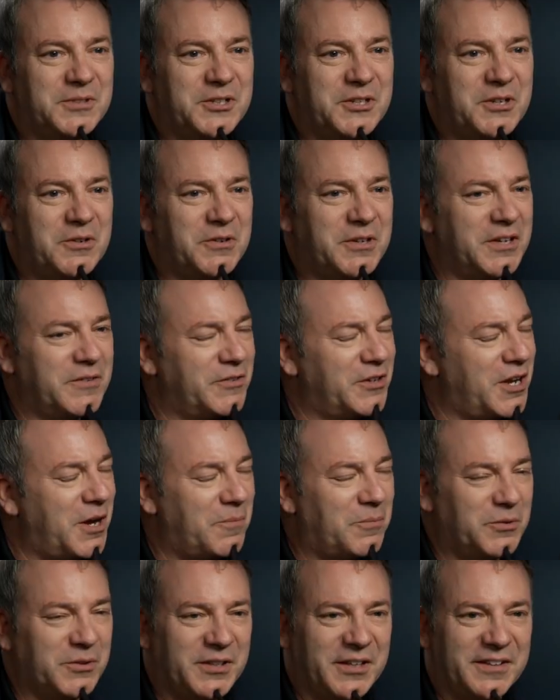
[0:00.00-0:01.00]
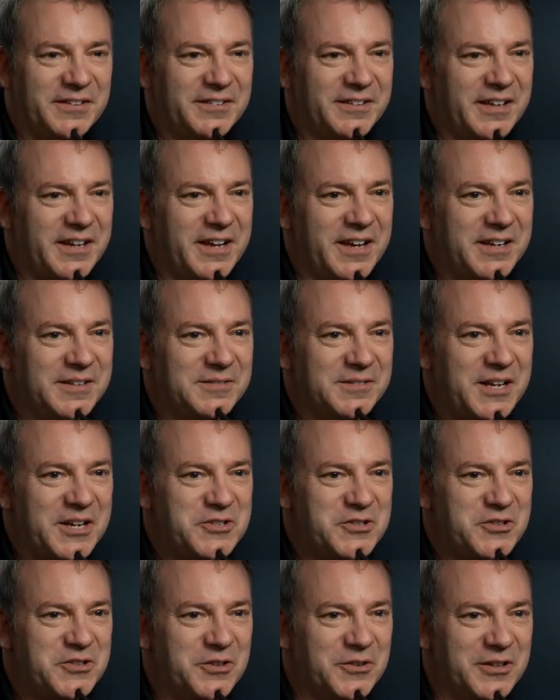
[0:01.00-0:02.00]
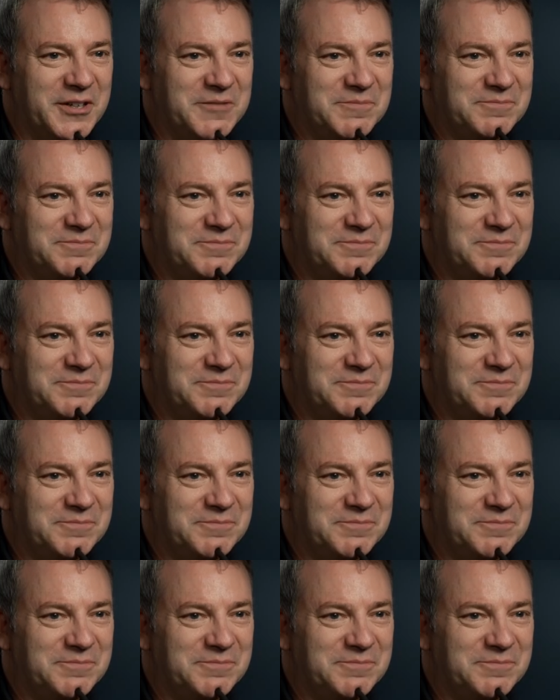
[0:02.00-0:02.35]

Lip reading: But you don't give it up when they say, how'd you do it?